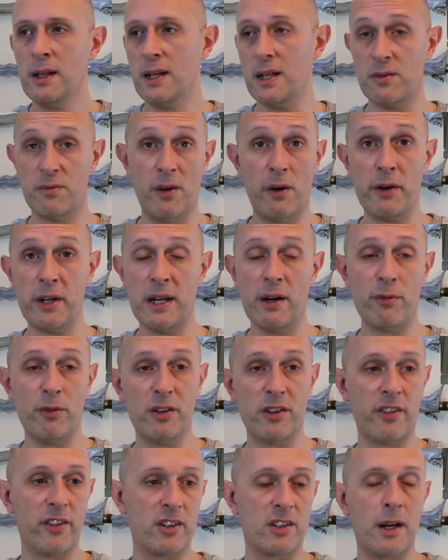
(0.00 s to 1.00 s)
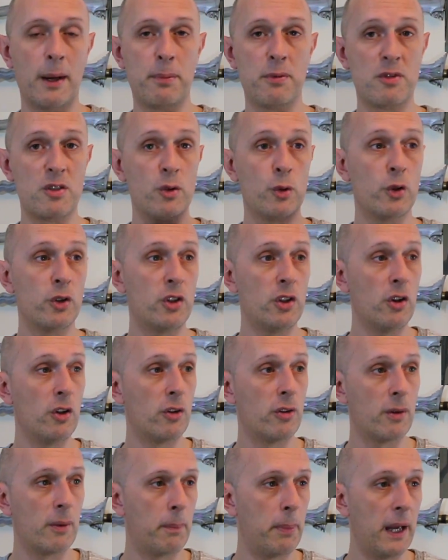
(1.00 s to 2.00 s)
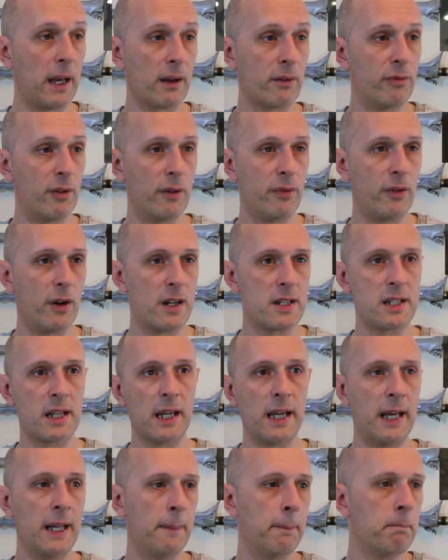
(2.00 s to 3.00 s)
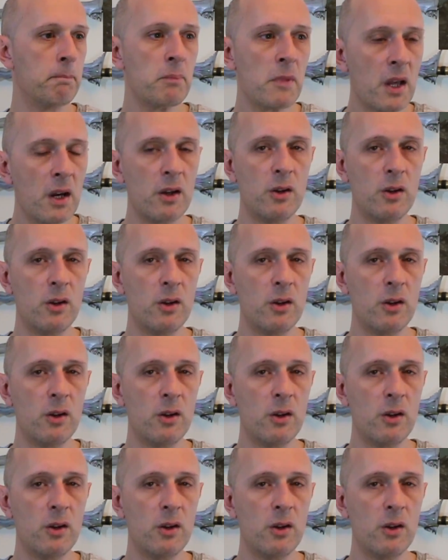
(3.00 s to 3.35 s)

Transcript: is very different to the type of sword you'd pick for fighting in